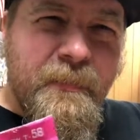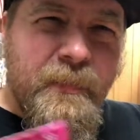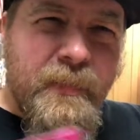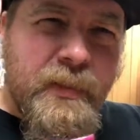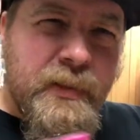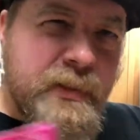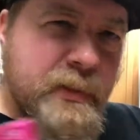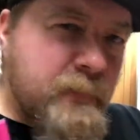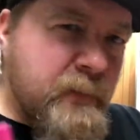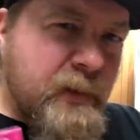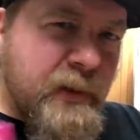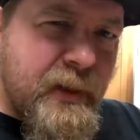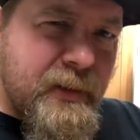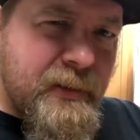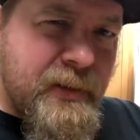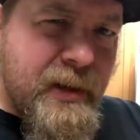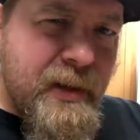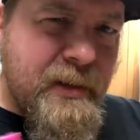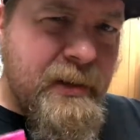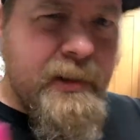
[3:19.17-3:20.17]
Something like
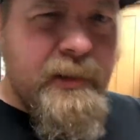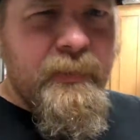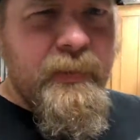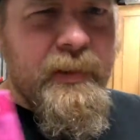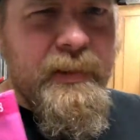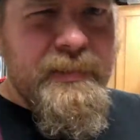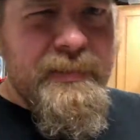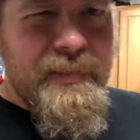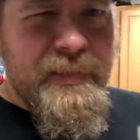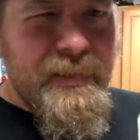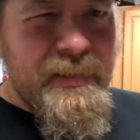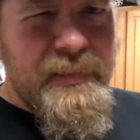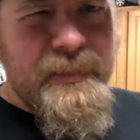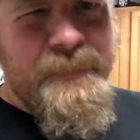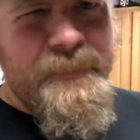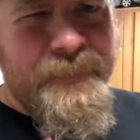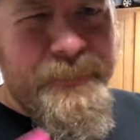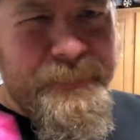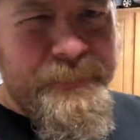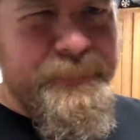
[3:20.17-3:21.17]
that. Anyway, it's like
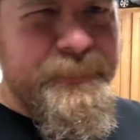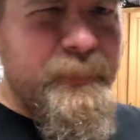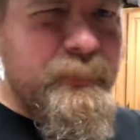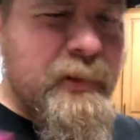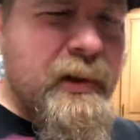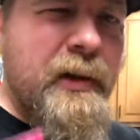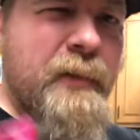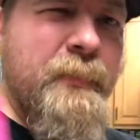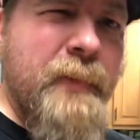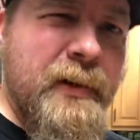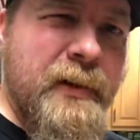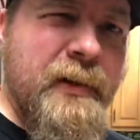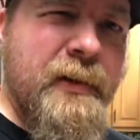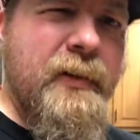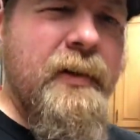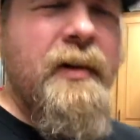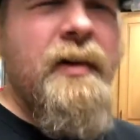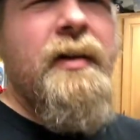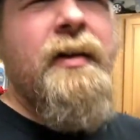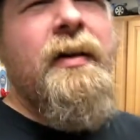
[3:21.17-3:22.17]
recommended
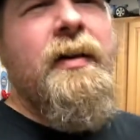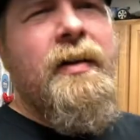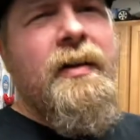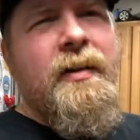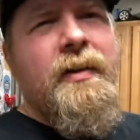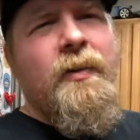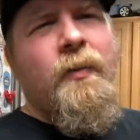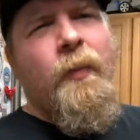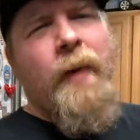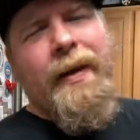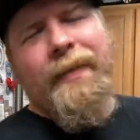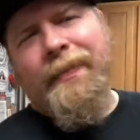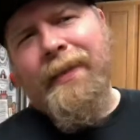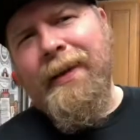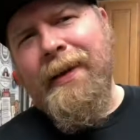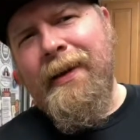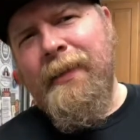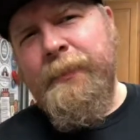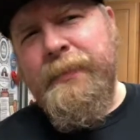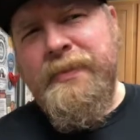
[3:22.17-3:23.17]
White
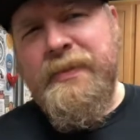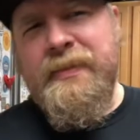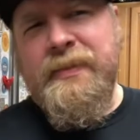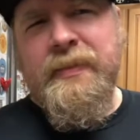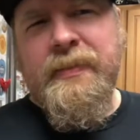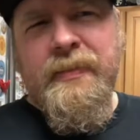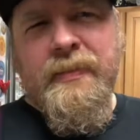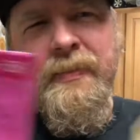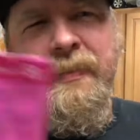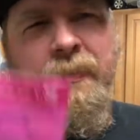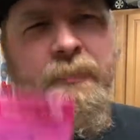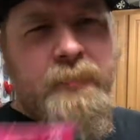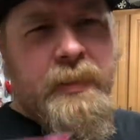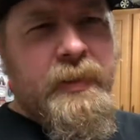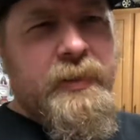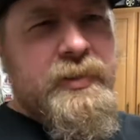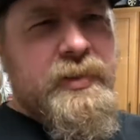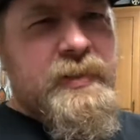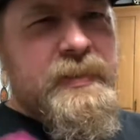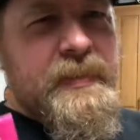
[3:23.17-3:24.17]
Labs Belgian